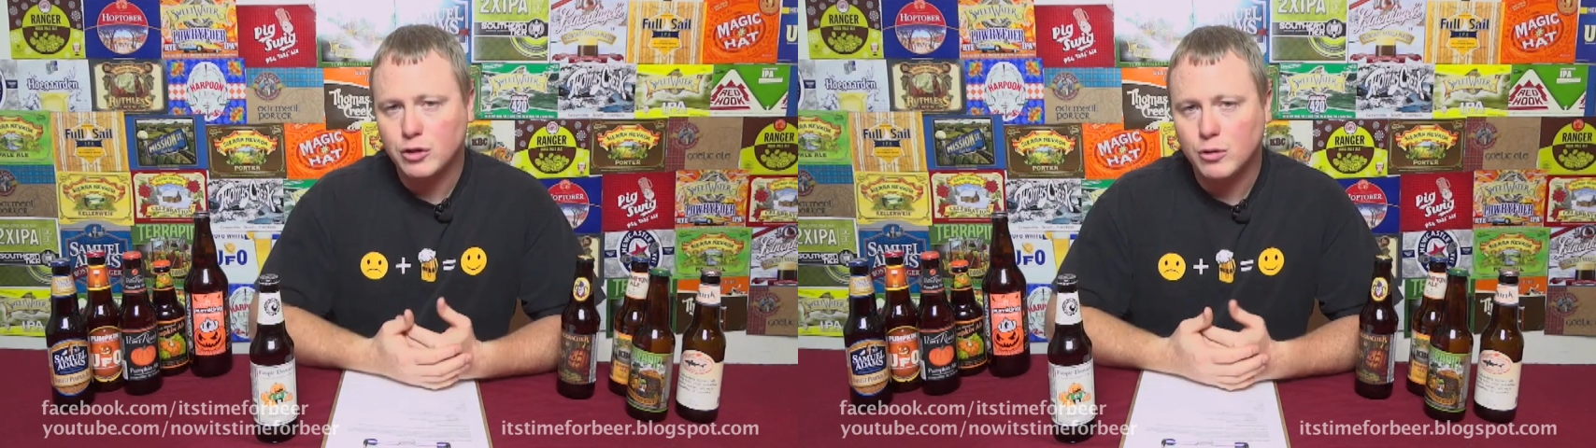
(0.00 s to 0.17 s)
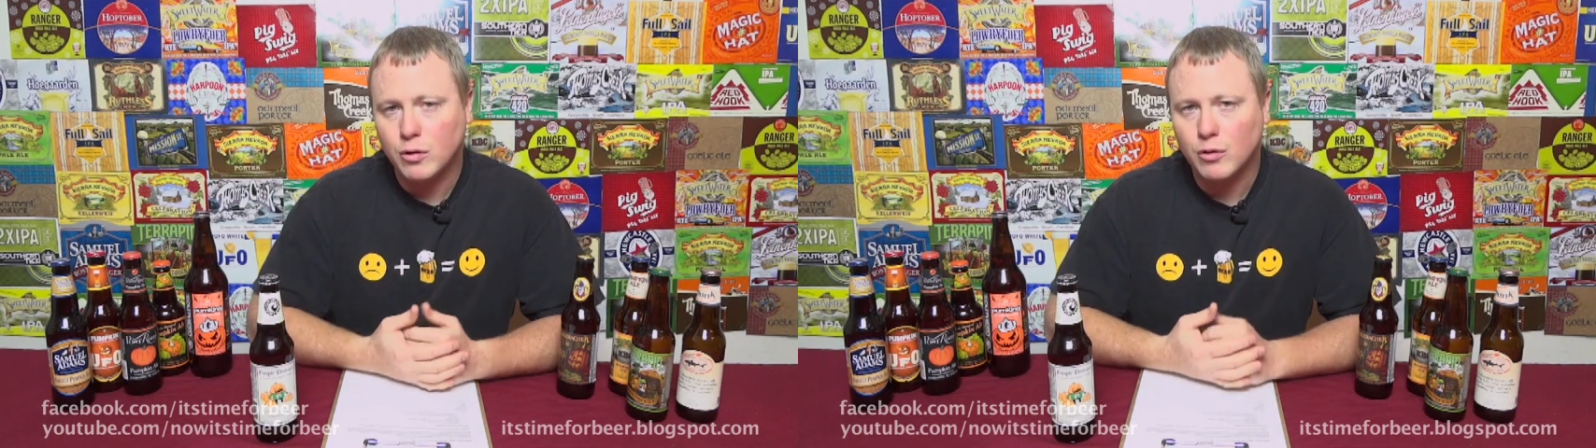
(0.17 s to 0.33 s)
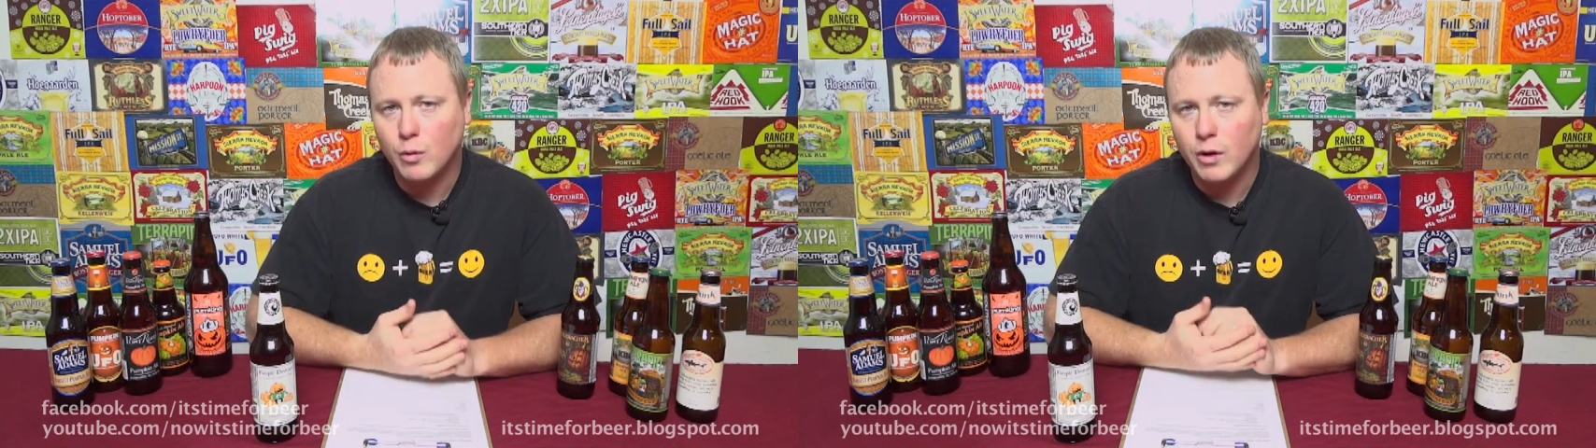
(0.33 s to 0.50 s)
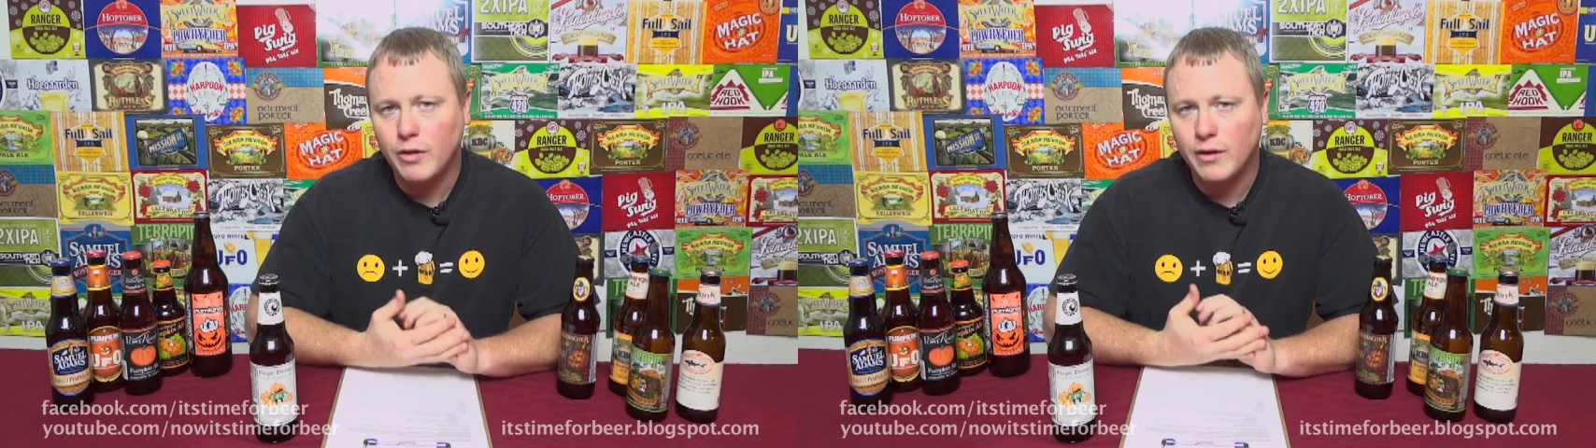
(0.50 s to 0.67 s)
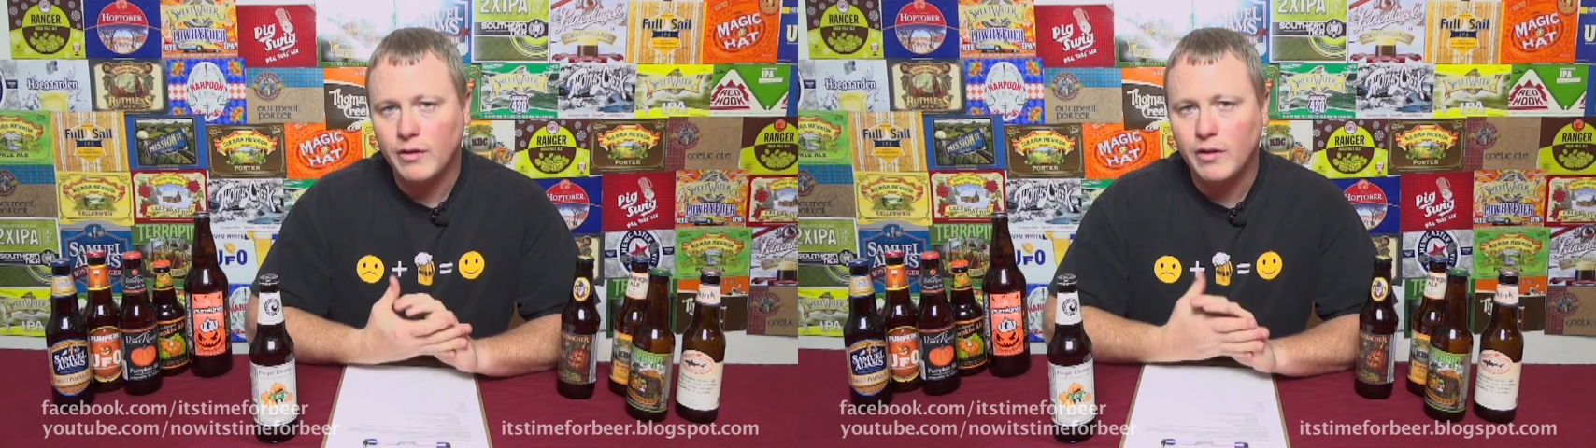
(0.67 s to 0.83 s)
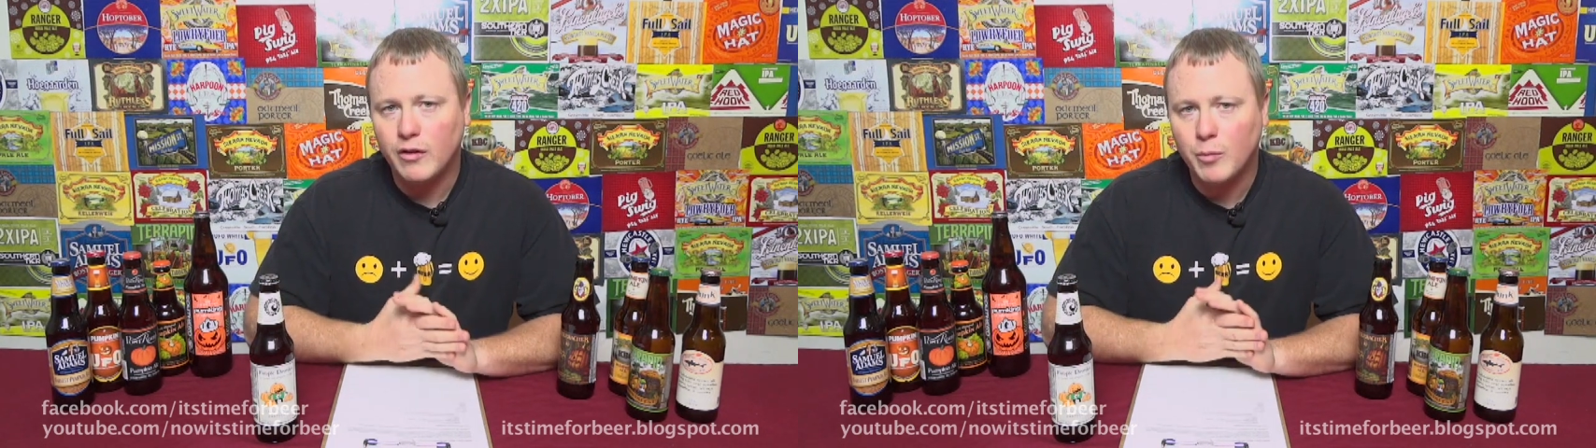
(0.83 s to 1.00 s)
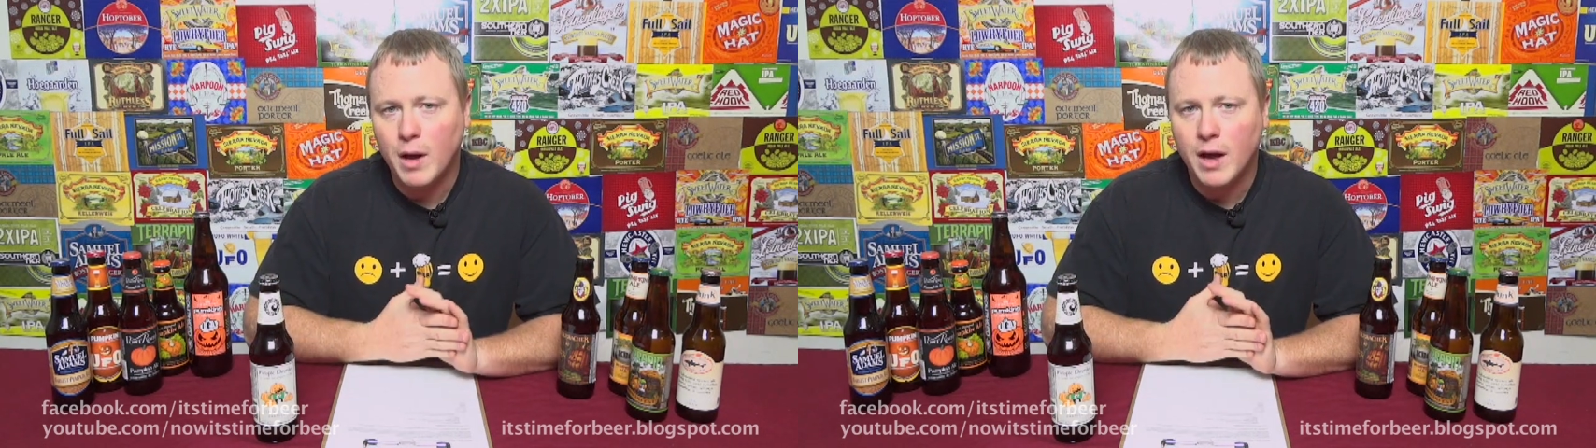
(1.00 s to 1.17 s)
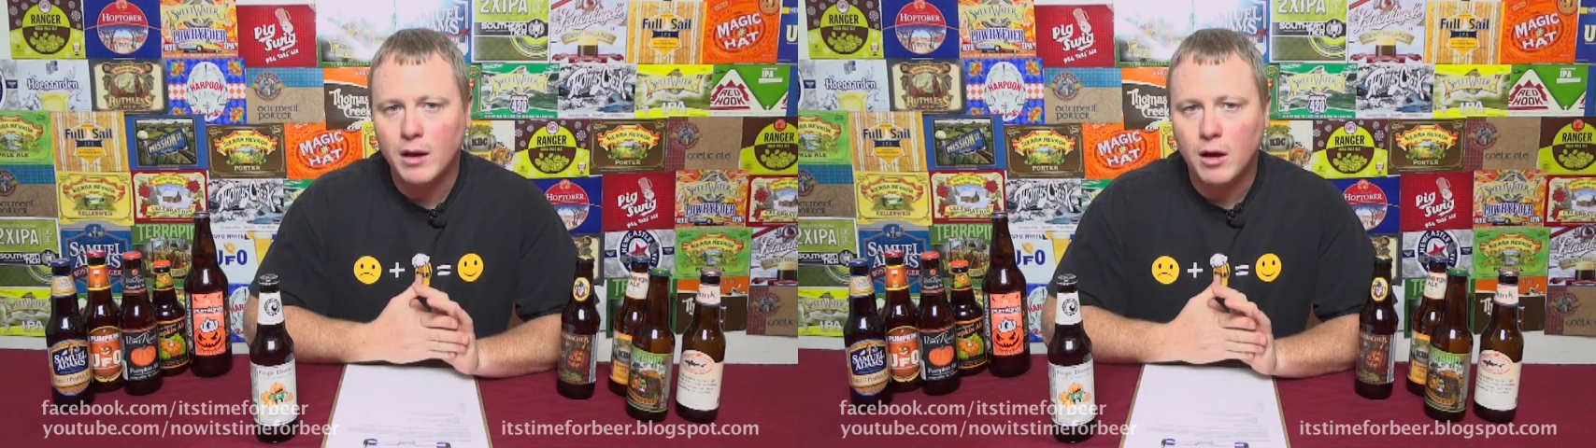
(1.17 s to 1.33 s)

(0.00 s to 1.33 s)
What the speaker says: sure what the six-pack